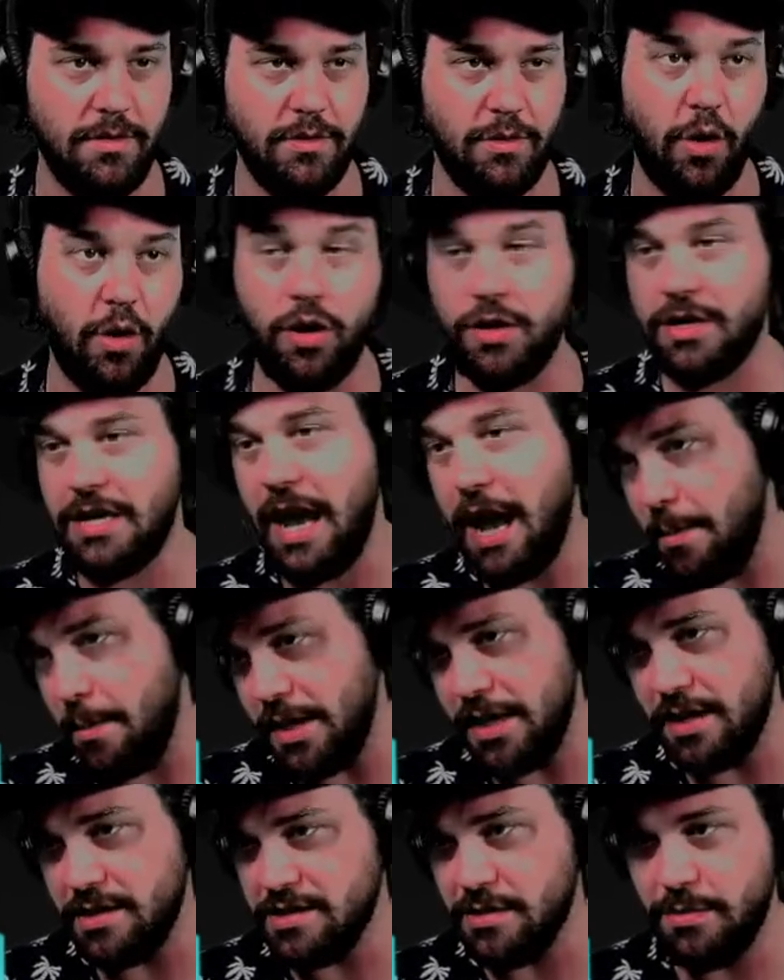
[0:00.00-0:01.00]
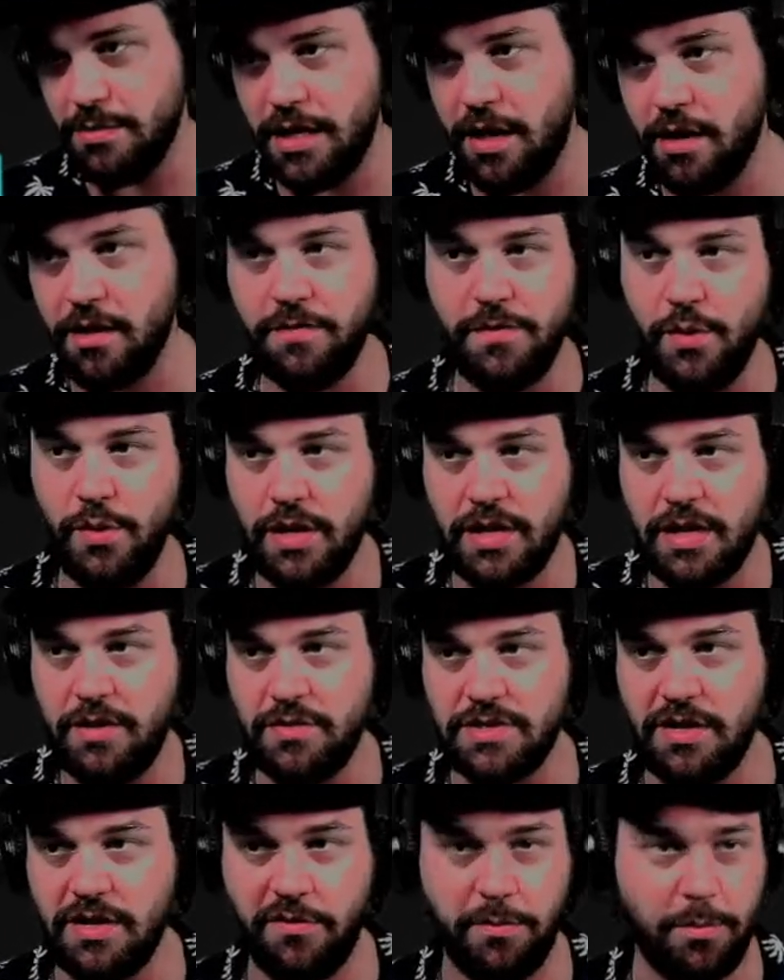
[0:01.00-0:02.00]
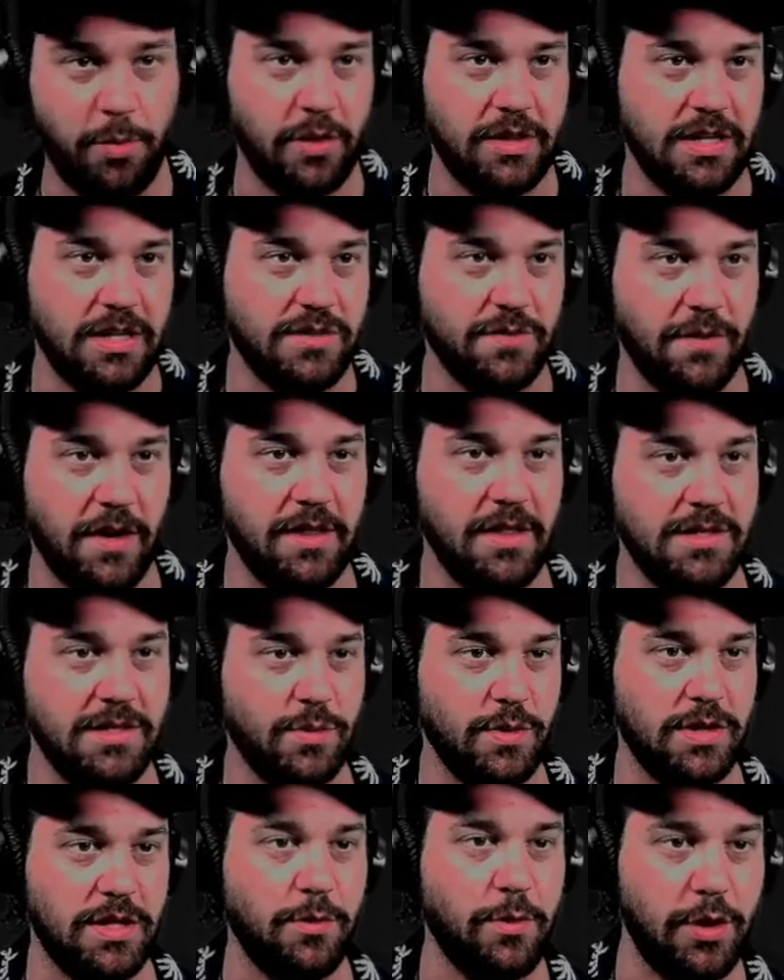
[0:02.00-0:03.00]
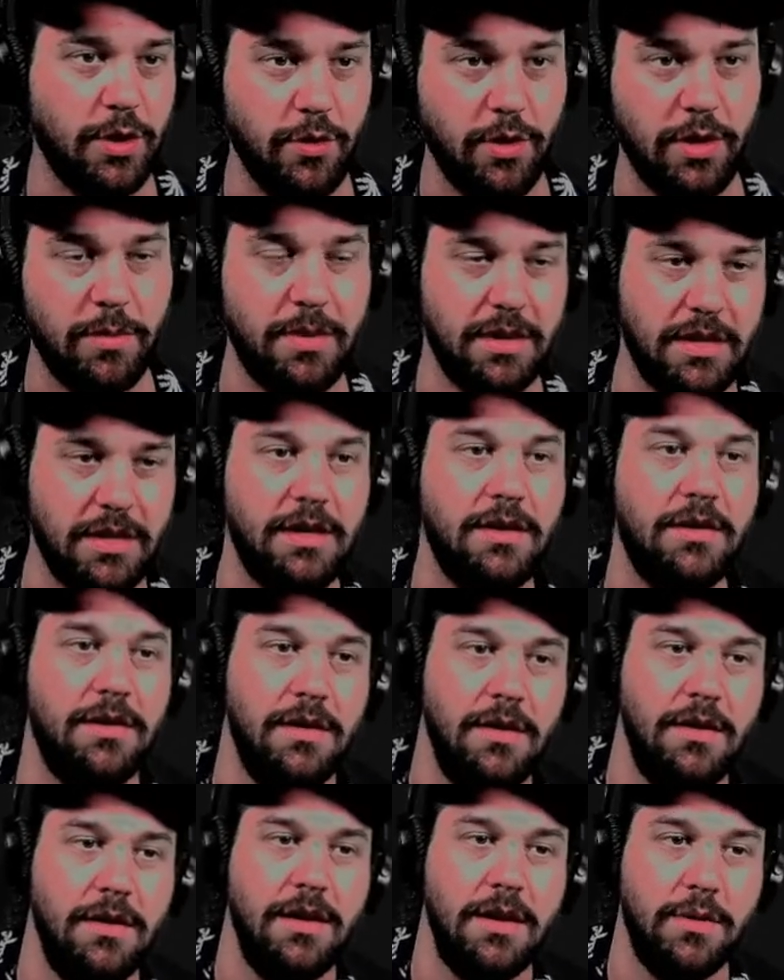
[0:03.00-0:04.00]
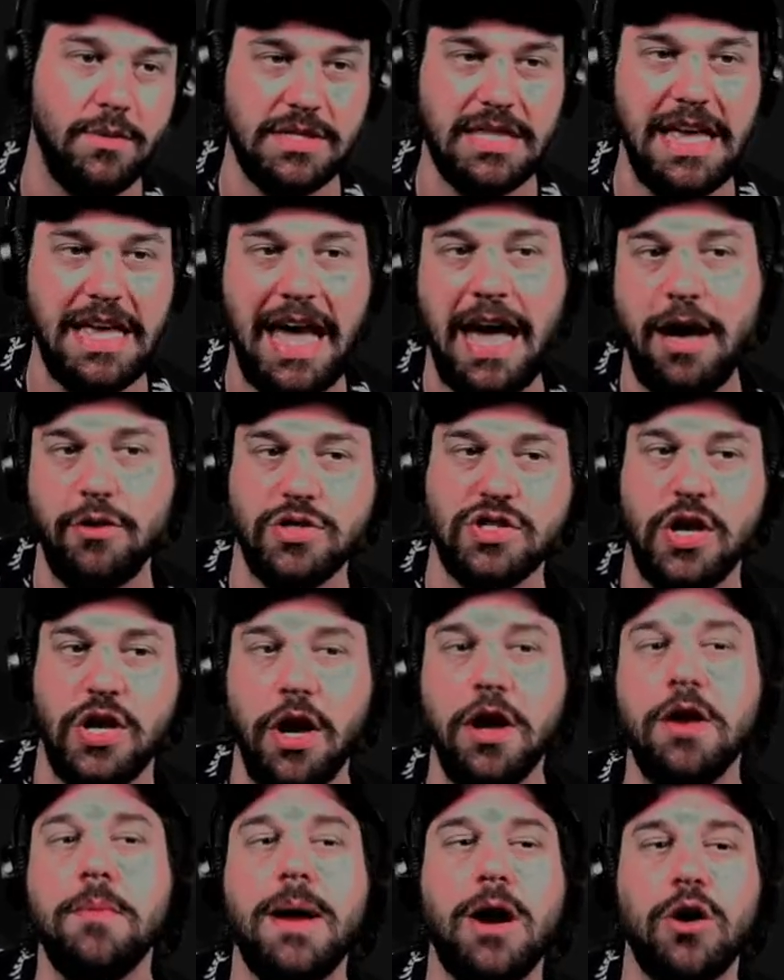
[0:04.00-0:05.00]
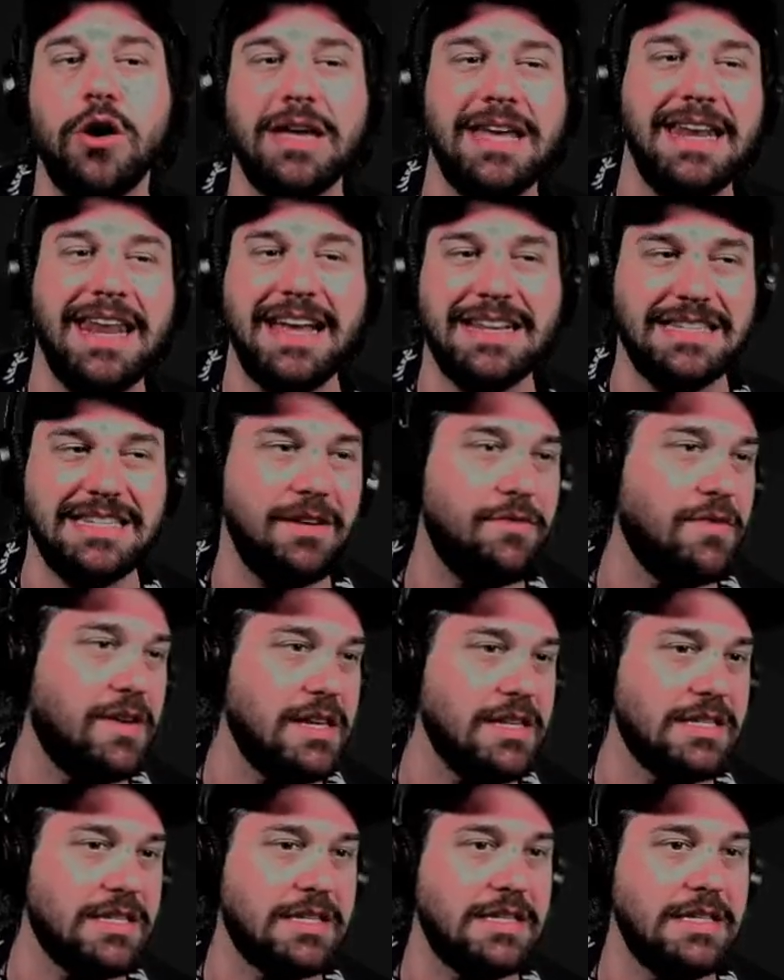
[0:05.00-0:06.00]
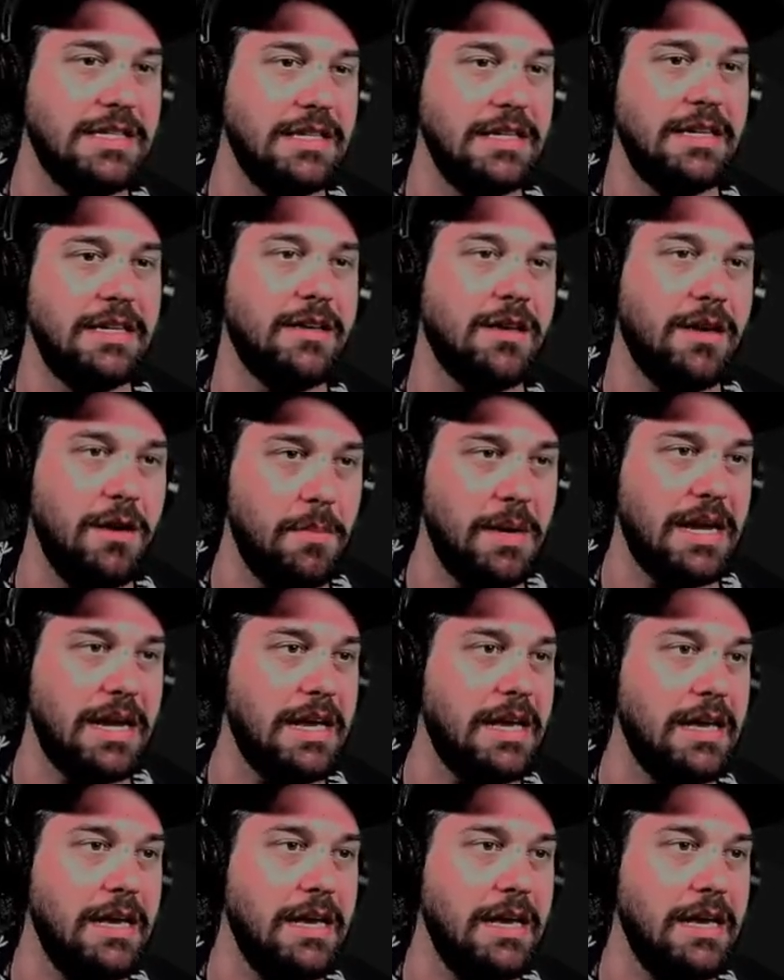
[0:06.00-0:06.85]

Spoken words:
Or communism, Doug. If you want to give yourself a point, that's fine. That's what they were doing. But it was the House Un-American Activities Committee.